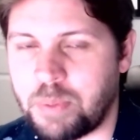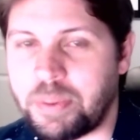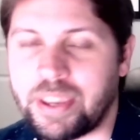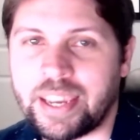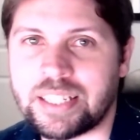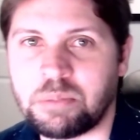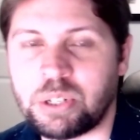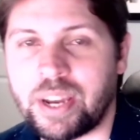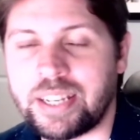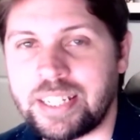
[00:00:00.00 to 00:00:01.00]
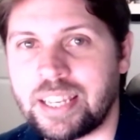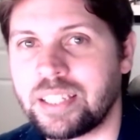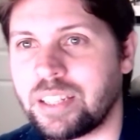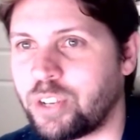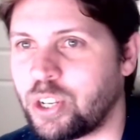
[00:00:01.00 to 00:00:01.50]
Maybe you get some new
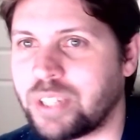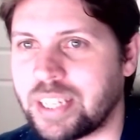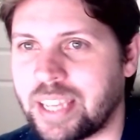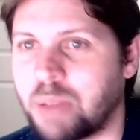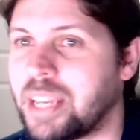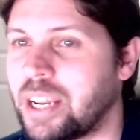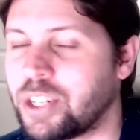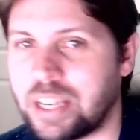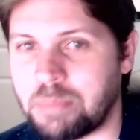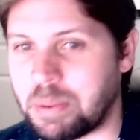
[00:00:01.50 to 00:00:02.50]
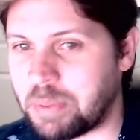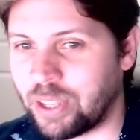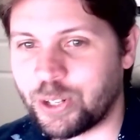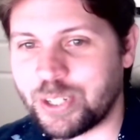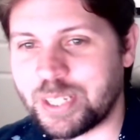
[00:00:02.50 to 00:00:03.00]
ideas. If you're using Camtasia, maybe you'll
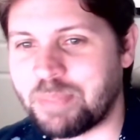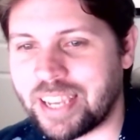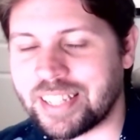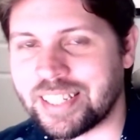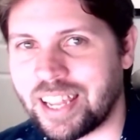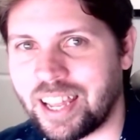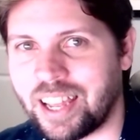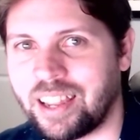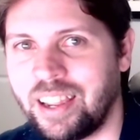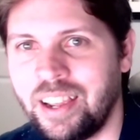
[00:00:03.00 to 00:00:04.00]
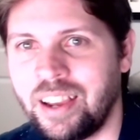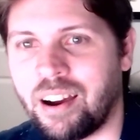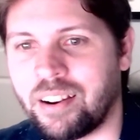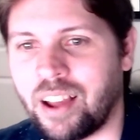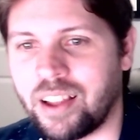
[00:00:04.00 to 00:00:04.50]
learn some things
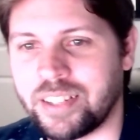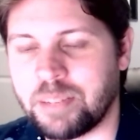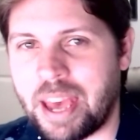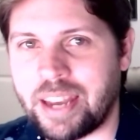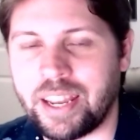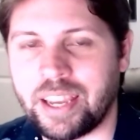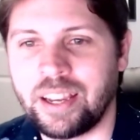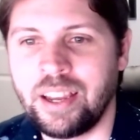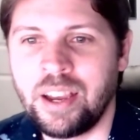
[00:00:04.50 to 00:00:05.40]
on editing.